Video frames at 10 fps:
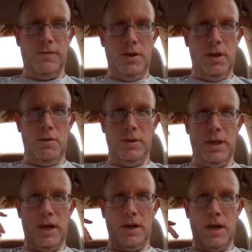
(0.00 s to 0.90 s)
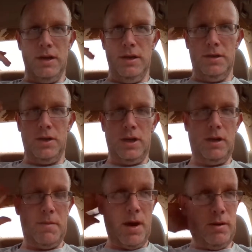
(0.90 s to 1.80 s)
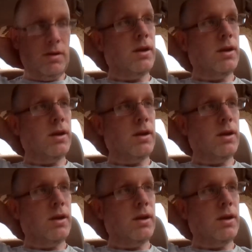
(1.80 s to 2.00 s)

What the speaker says: video, in that I did talk about